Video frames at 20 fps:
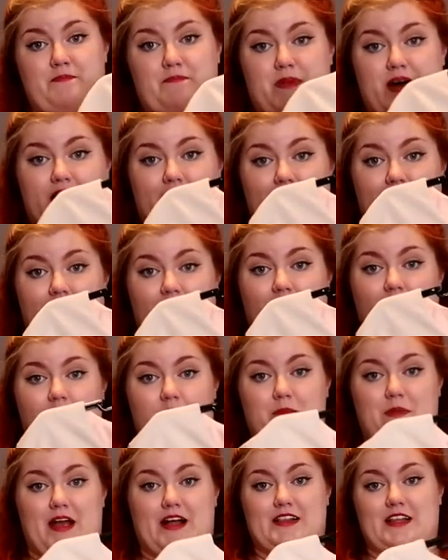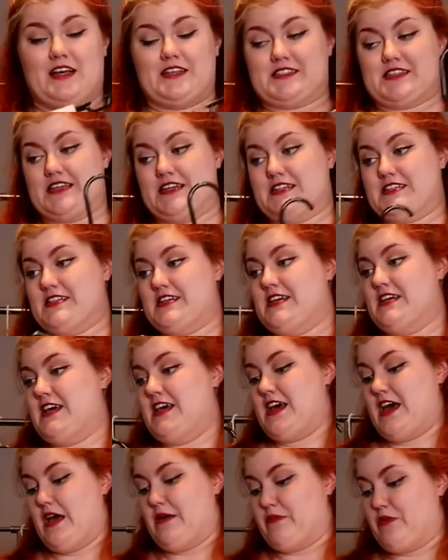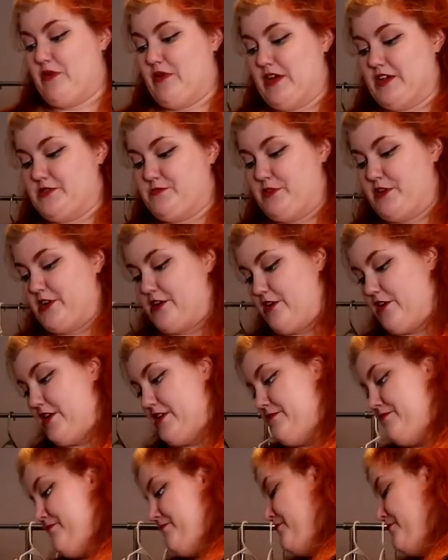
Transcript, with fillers: by Heart My Closet. I'm going to put it on.